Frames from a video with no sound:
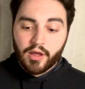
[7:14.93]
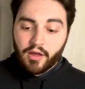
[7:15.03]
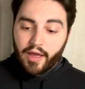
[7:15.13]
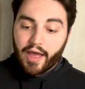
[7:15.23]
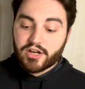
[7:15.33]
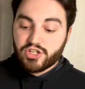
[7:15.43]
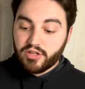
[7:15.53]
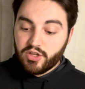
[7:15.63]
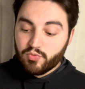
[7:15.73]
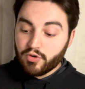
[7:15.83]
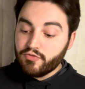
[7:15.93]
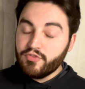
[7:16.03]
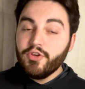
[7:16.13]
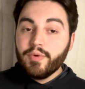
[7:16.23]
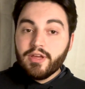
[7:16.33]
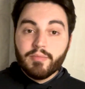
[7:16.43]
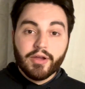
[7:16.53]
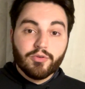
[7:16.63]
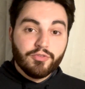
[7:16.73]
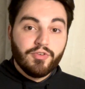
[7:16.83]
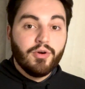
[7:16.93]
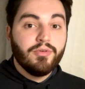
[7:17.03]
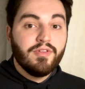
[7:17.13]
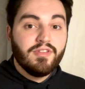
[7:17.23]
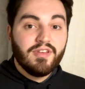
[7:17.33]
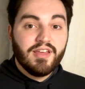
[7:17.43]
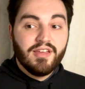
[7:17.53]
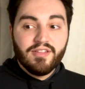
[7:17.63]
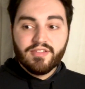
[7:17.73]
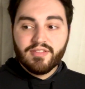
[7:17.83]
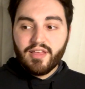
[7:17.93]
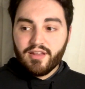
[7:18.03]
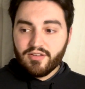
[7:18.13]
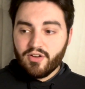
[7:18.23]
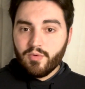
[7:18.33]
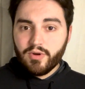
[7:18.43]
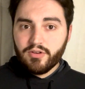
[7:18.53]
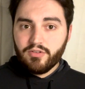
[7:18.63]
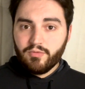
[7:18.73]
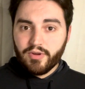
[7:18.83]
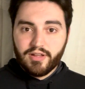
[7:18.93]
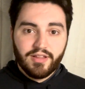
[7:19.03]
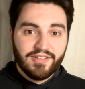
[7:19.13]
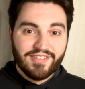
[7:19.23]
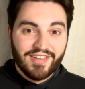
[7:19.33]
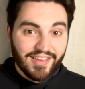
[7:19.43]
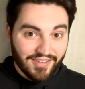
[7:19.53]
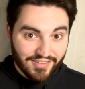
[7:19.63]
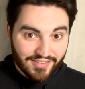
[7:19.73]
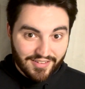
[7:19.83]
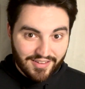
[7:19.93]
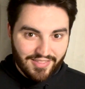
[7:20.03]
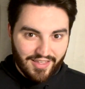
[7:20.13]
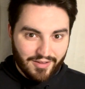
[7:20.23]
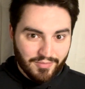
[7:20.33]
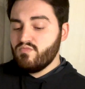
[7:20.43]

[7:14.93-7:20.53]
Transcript: actually reviewing microphones is that no one really sings in them.